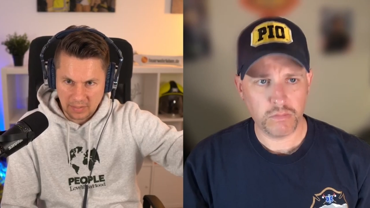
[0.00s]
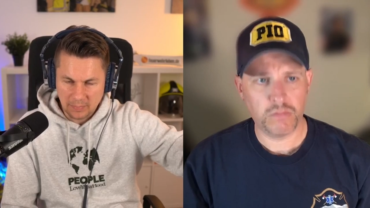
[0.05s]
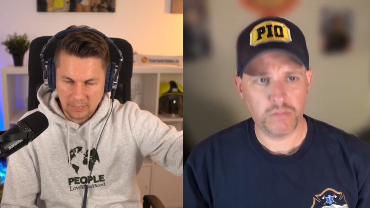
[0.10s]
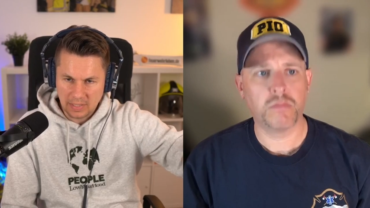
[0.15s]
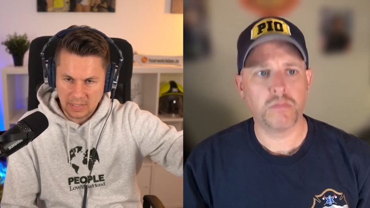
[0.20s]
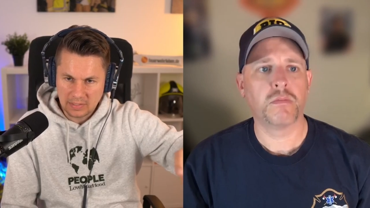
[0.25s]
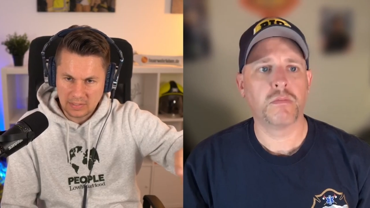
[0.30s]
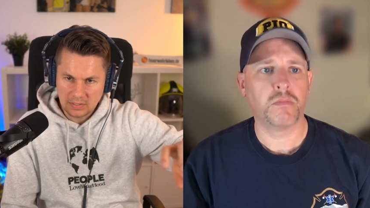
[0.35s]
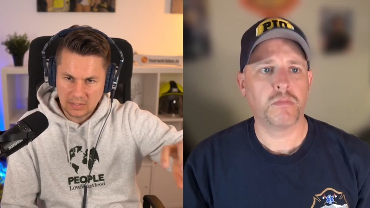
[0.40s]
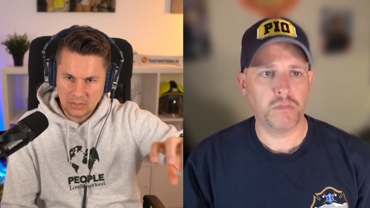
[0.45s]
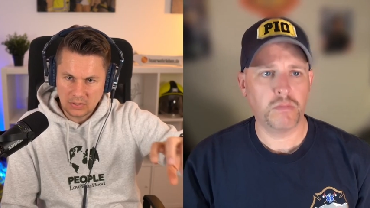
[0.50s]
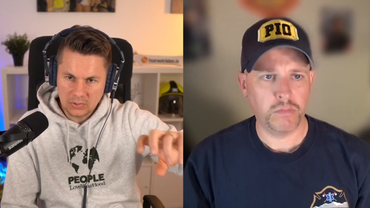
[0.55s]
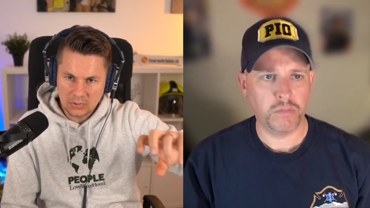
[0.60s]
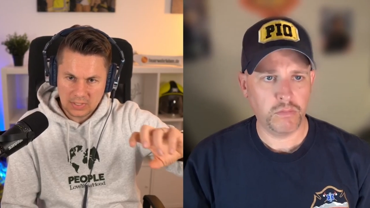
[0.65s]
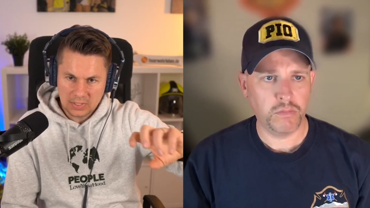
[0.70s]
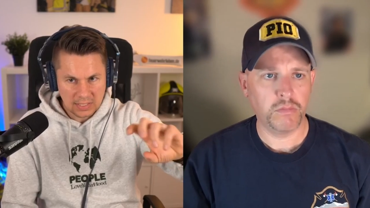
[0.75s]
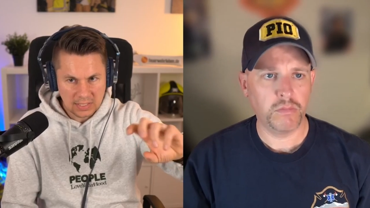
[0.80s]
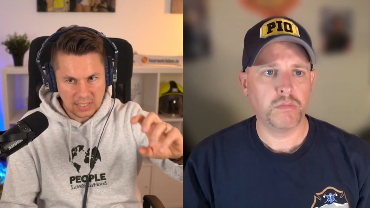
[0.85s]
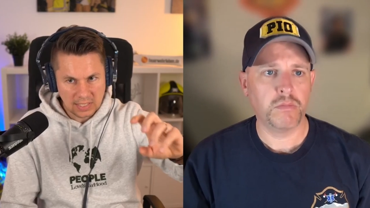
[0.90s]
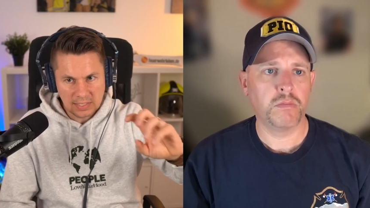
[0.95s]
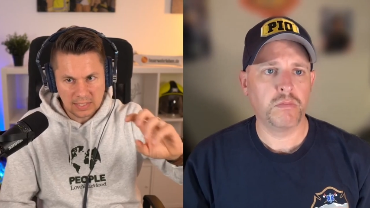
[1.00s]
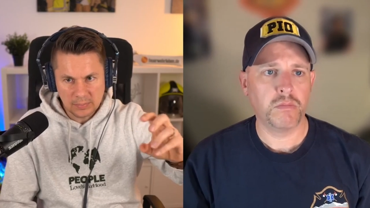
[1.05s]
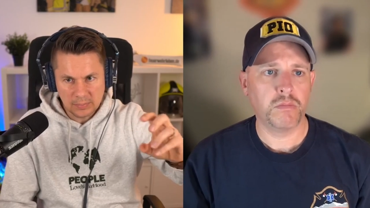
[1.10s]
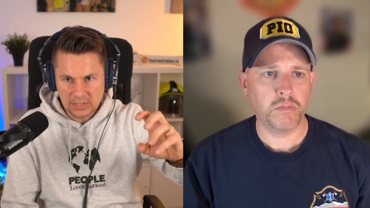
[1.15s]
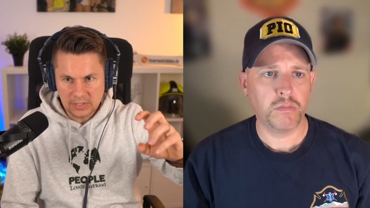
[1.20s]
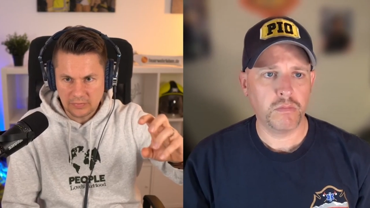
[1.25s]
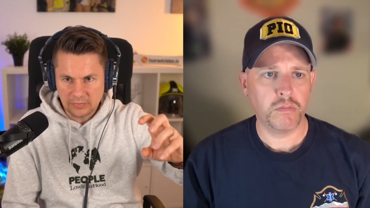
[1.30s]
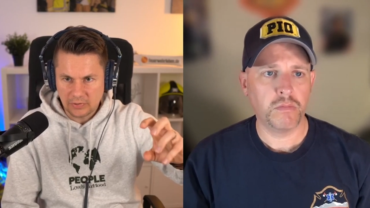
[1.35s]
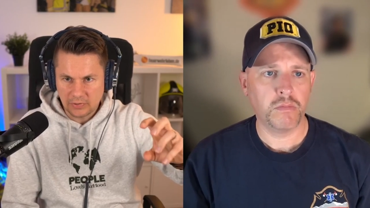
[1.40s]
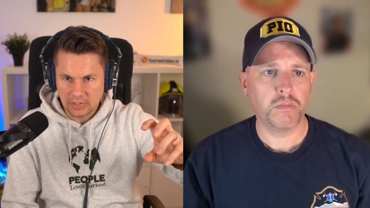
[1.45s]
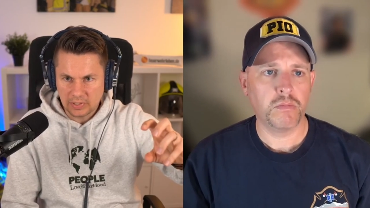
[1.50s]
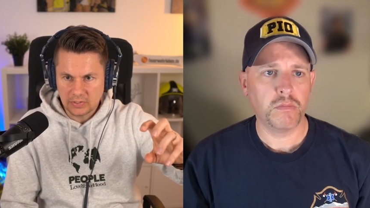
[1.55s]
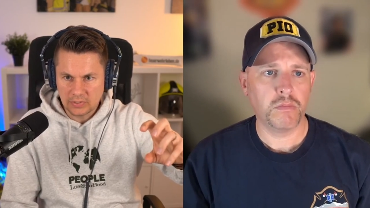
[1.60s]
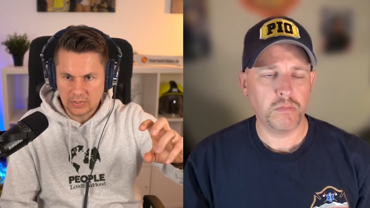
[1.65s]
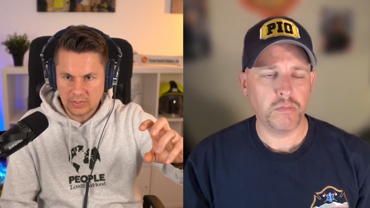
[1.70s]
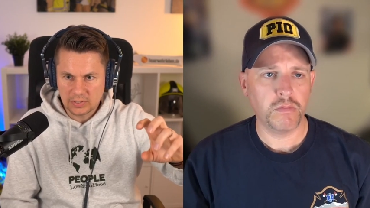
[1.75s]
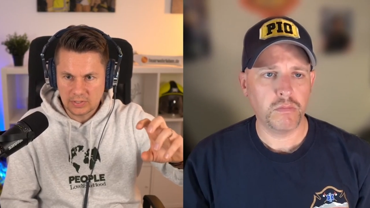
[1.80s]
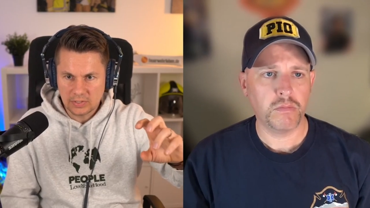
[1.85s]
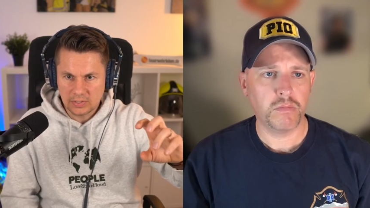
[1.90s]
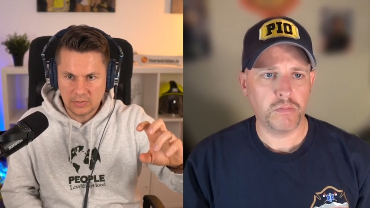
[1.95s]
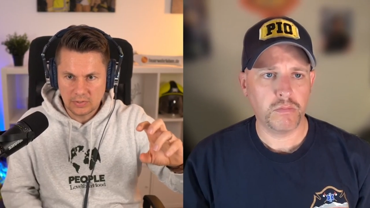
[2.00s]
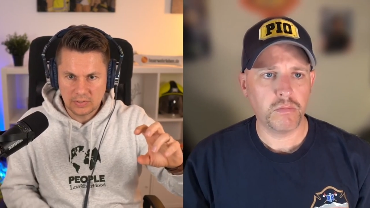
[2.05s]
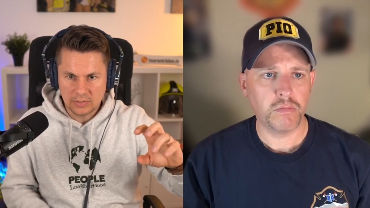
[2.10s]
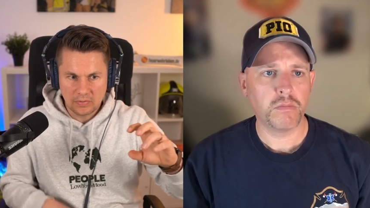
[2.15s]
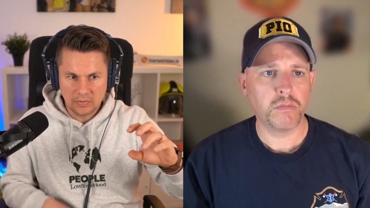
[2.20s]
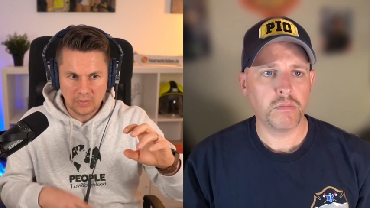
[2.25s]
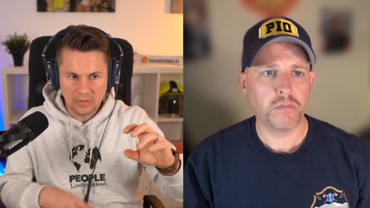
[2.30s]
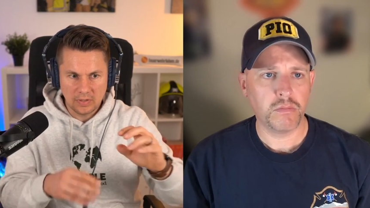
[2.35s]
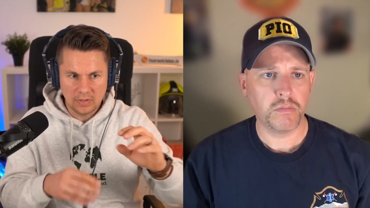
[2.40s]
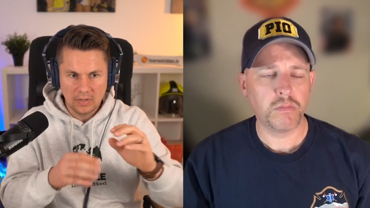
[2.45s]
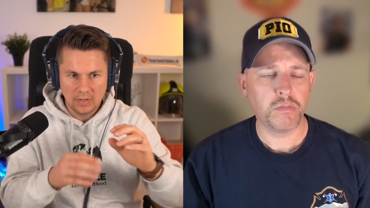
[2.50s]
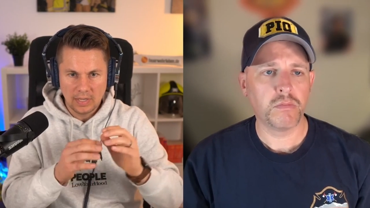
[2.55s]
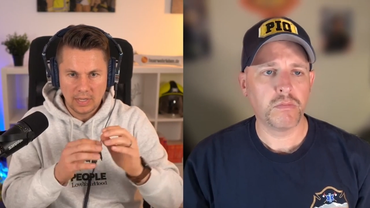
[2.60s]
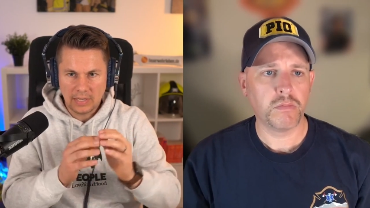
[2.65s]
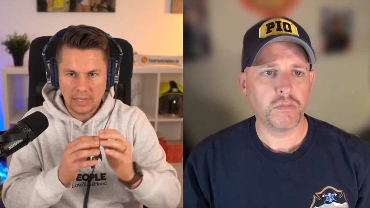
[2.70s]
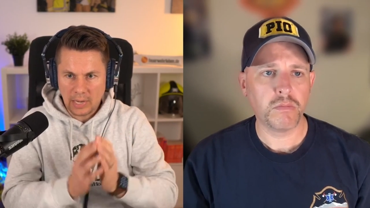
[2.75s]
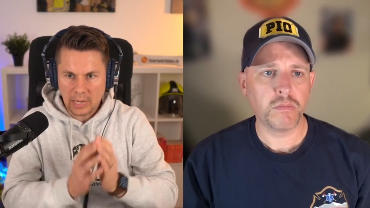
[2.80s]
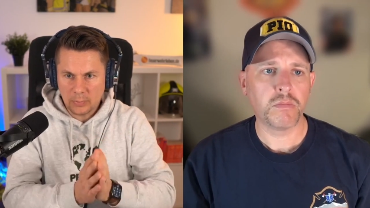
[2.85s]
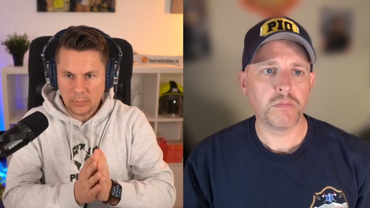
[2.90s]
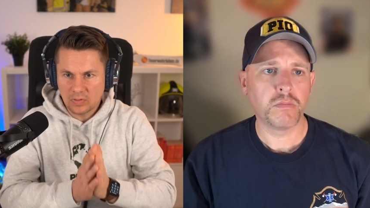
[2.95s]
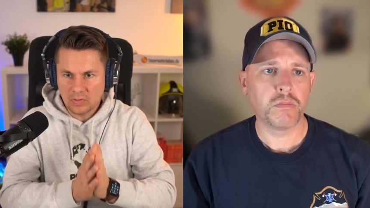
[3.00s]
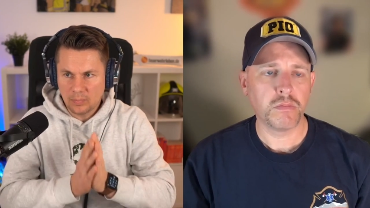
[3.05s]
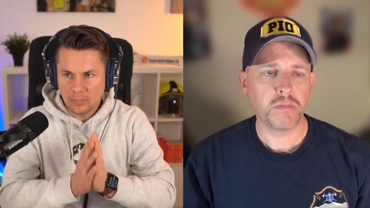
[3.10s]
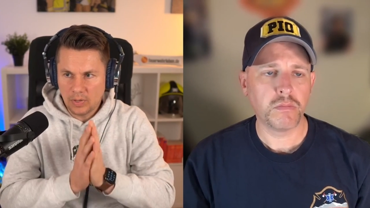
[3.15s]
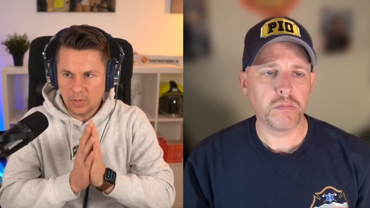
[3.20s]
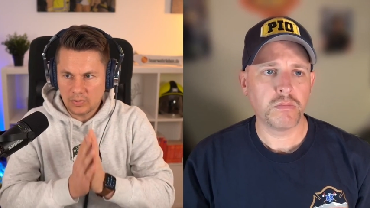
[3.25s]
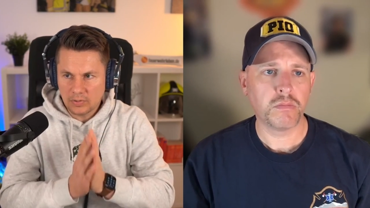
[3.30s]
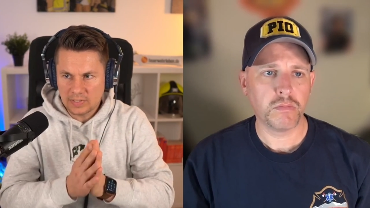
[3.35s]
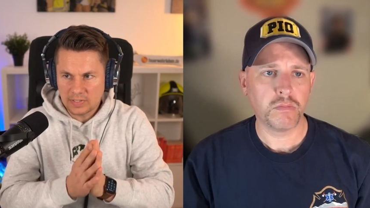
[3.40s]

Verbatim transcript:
Speaker 1: but you see it a little bit different you, see, you the guy with the most